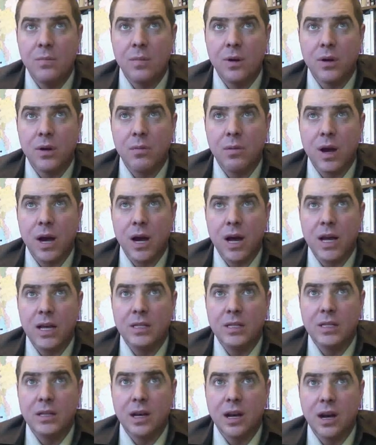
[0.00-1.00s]
but a
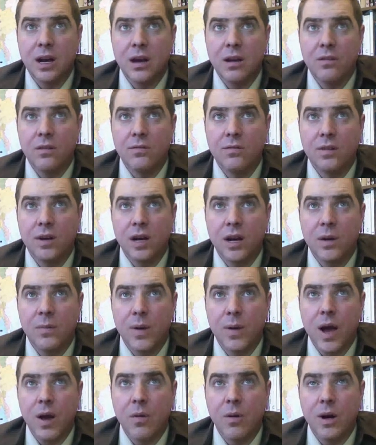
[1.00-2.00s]
rise of
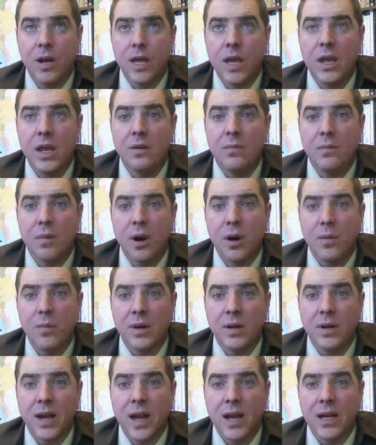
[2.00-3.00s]
power in
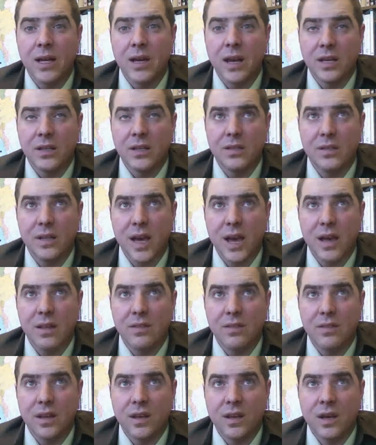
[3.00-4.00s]
Burma, not connected to
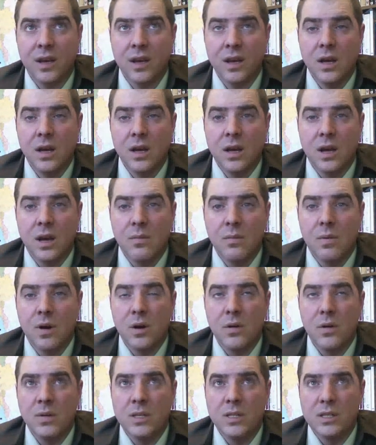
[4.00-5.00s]
ethnic
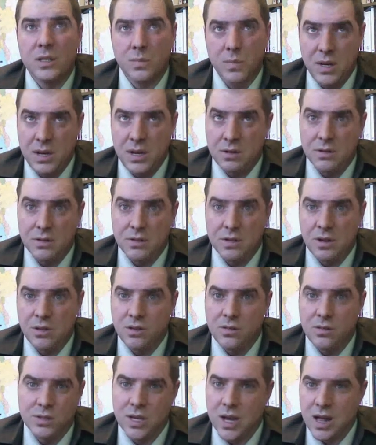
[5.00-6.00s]
Burmese speakers.
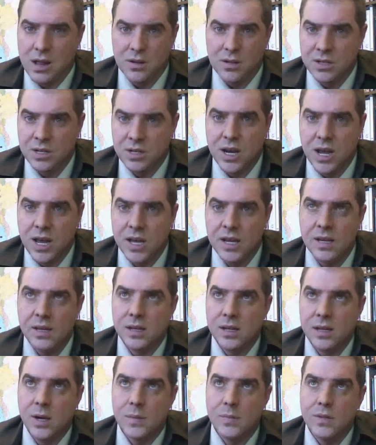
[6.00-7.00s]
Although scholars today
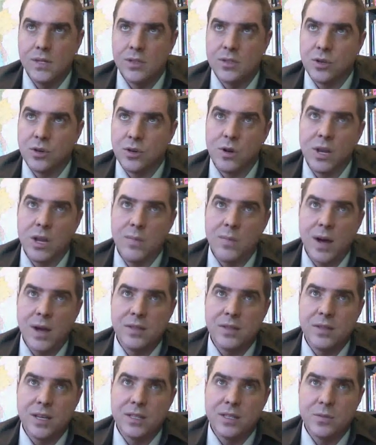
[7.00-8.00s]
disagree
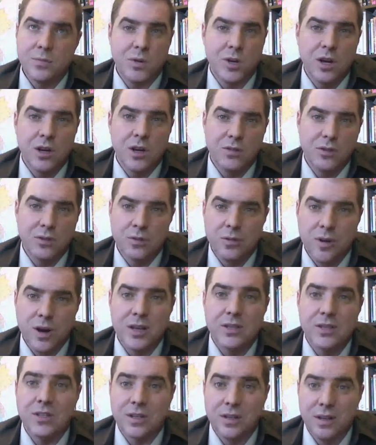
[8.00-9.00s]
about this, and we also
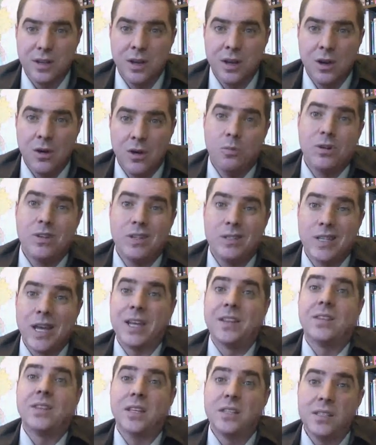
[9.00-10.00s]
question, what does
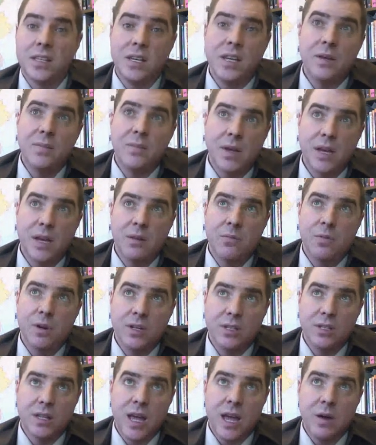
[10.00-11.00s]
ethnicity mean? What
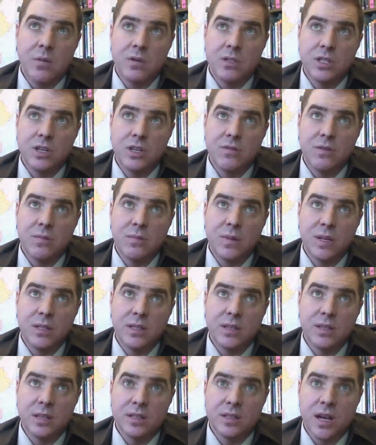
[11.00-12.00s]
does language different
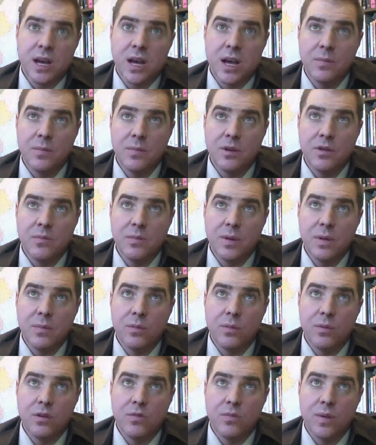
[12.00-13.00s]
means at the time? Could
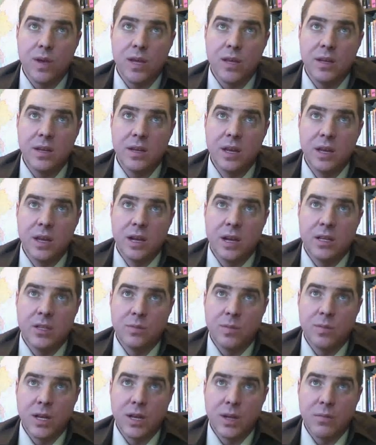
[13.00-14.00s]
people have been
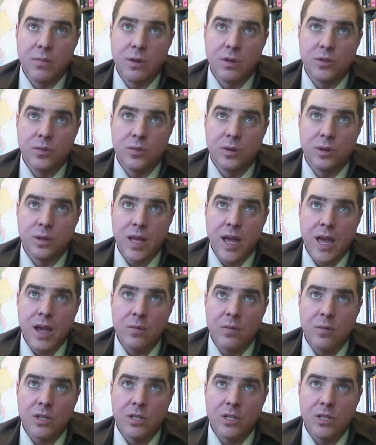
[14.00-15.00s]
speaking multiple
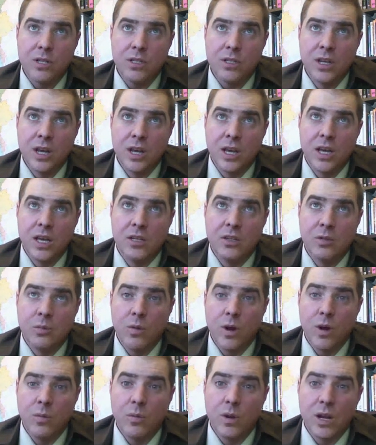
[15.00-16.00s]
languages? Is the
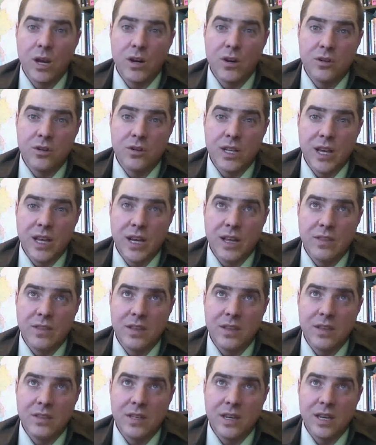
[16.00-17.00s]
way we understand
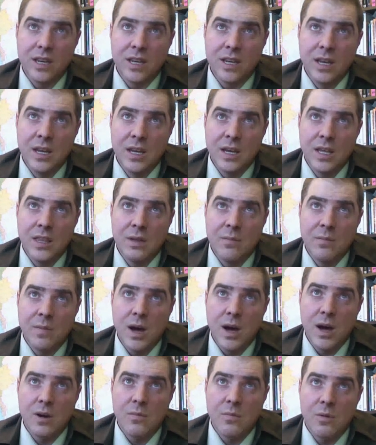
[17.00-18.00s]
ethnicity in the
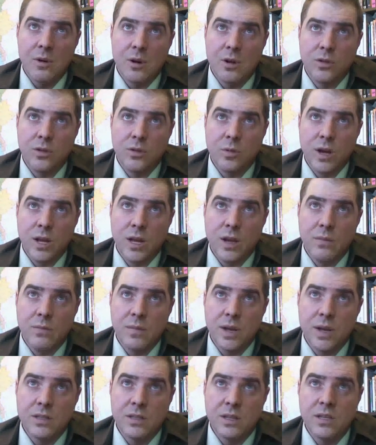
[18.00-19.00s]
modern world the way
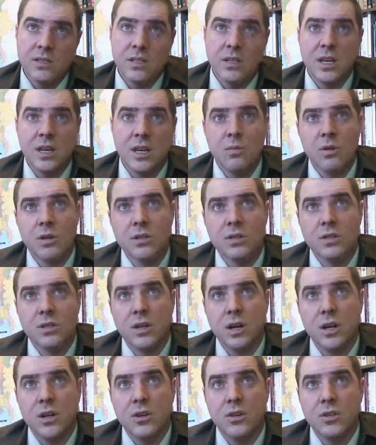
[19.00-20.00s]
ethnicity was
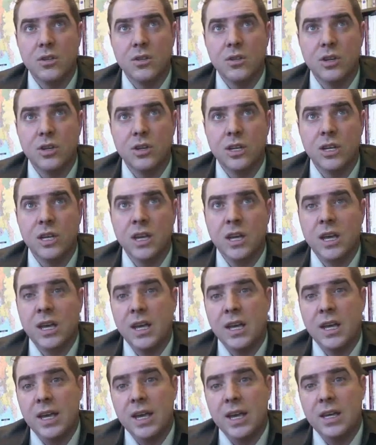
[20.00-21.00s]
understood
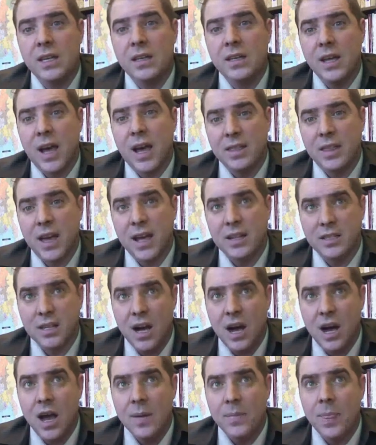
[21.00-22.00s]
at that
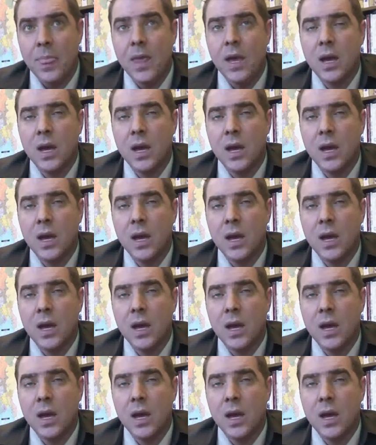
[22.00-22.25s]
time?